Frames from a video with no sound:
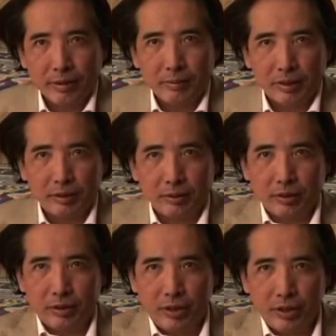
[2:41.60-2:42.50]
But
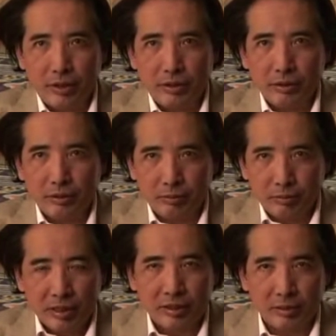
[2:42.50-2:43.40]
he
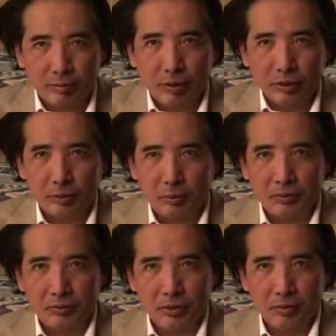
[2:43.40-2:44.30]
made it possible
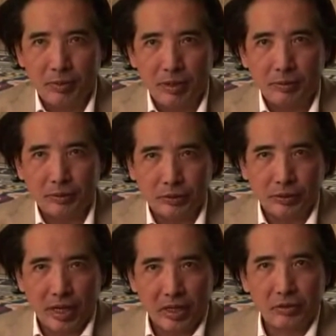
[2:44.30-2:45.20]
for people to
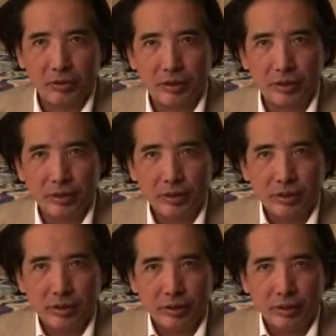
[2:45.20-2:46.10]
actually
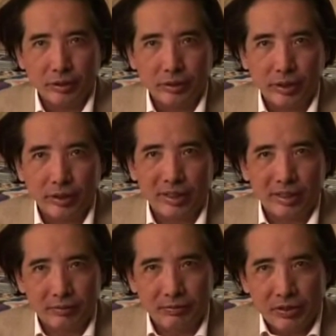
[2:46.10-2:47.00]
think in
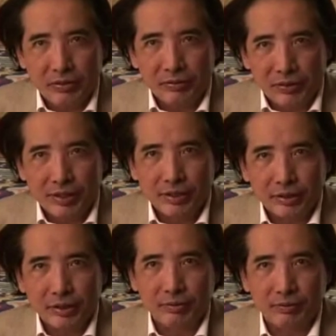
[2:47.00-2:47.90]
a very
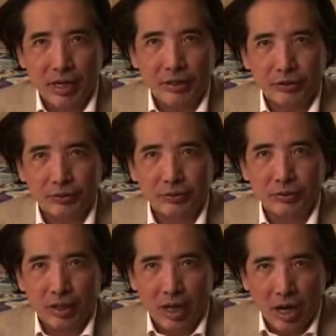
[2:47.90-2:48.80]
realistic fashion
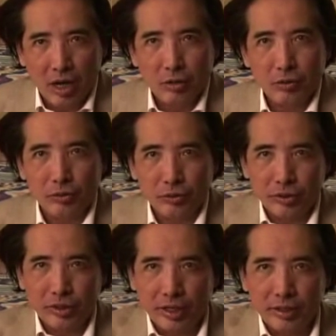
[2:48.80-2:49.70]
how you
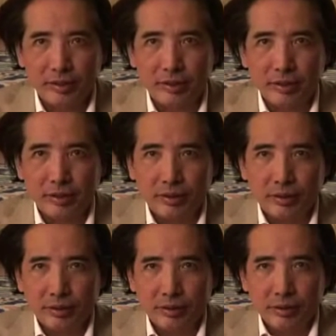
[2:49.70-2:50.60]
can
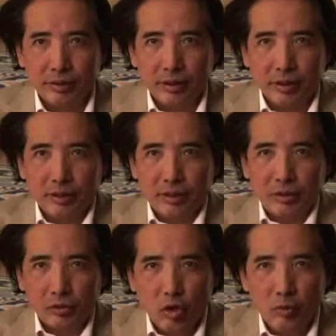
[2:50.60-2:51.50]

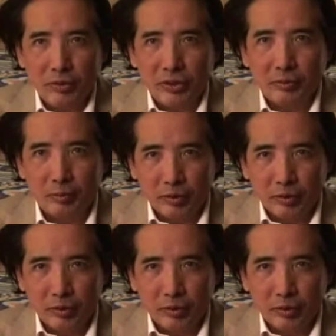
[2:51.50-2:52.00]
incorporate